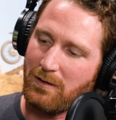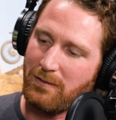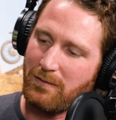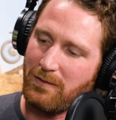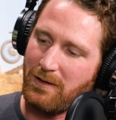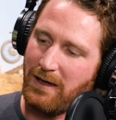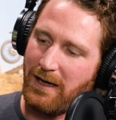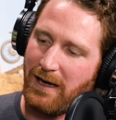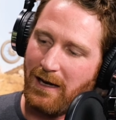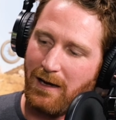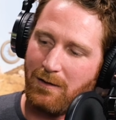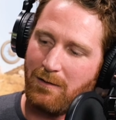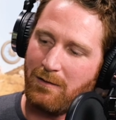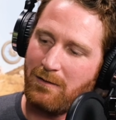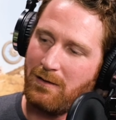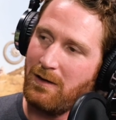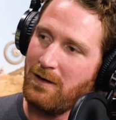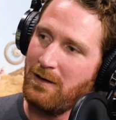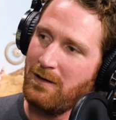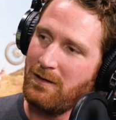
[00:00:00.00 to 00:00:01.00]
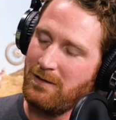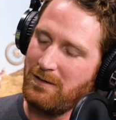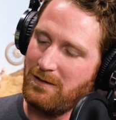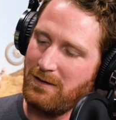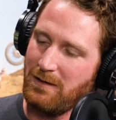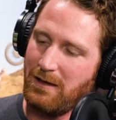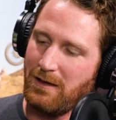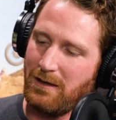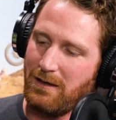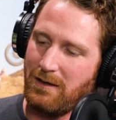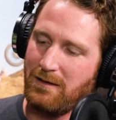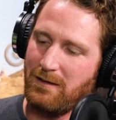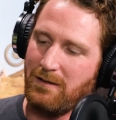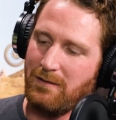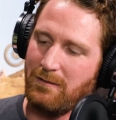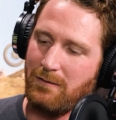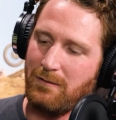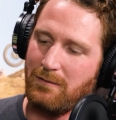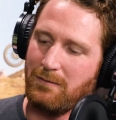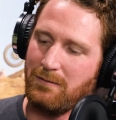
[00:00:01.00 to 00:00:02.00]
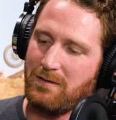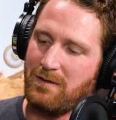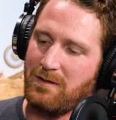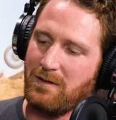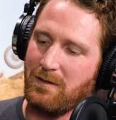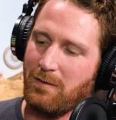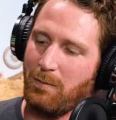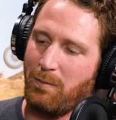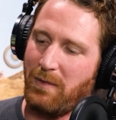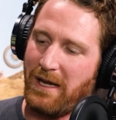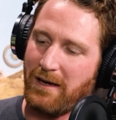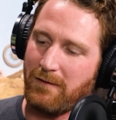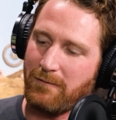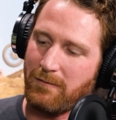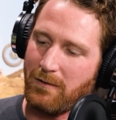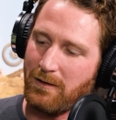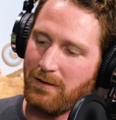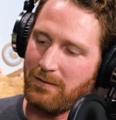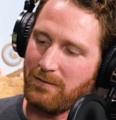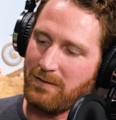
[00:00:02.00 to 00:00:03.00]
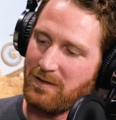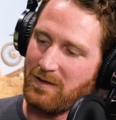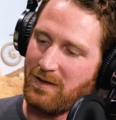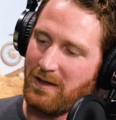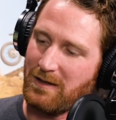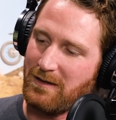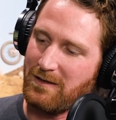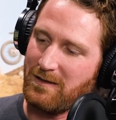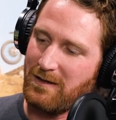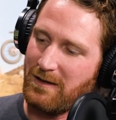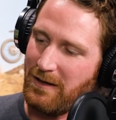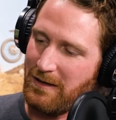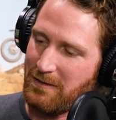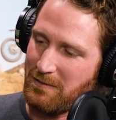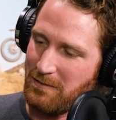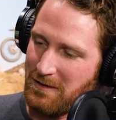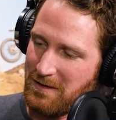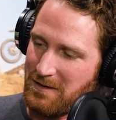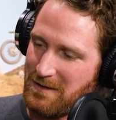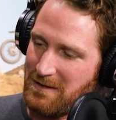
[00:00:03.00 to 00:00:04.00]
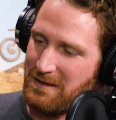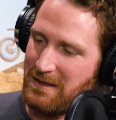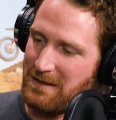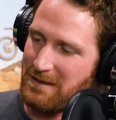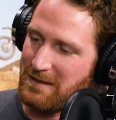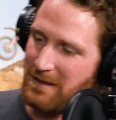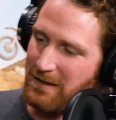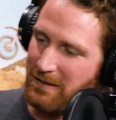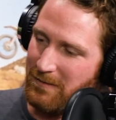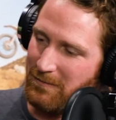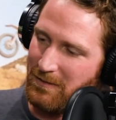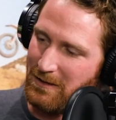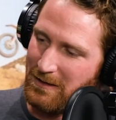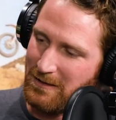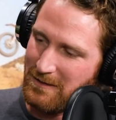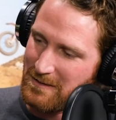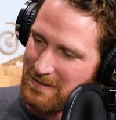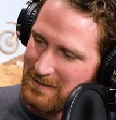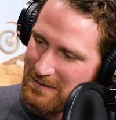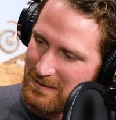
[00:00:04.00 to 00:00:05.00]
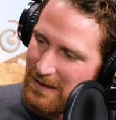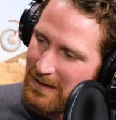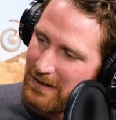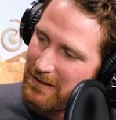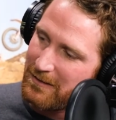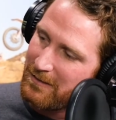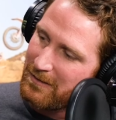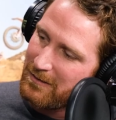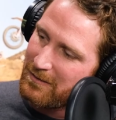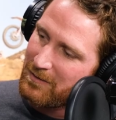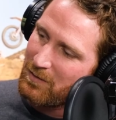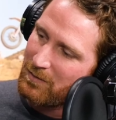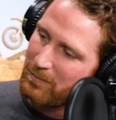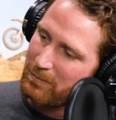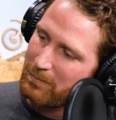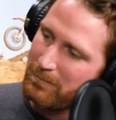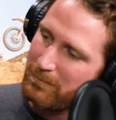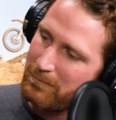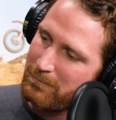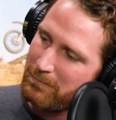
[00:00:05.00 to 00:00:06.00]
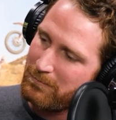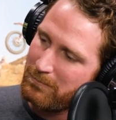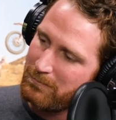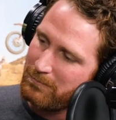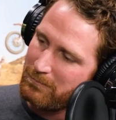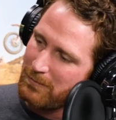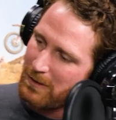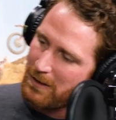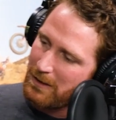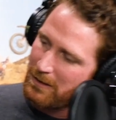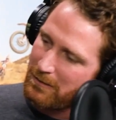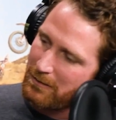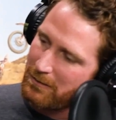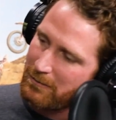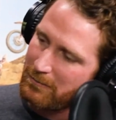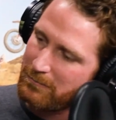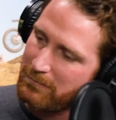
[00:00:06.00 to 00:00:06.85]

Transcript: of it out to get it to tilt back far enough. Cause like this thing actually like sits kind of inside this, I don't know.